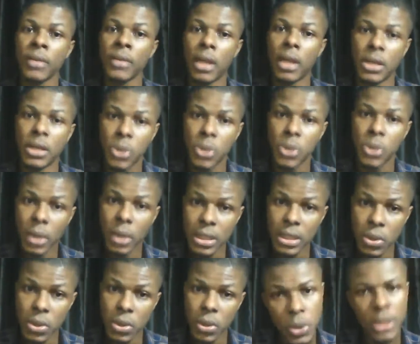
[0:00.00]
too
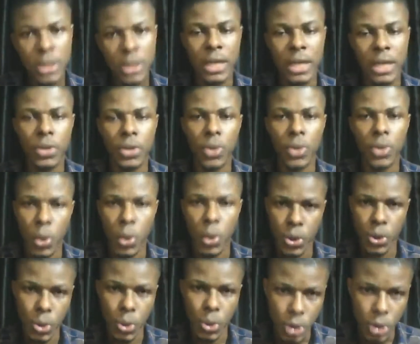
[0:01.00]
little, then you
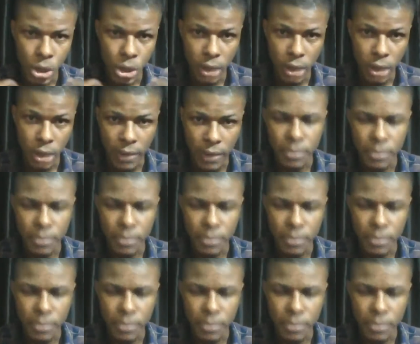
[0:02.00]
also suffer.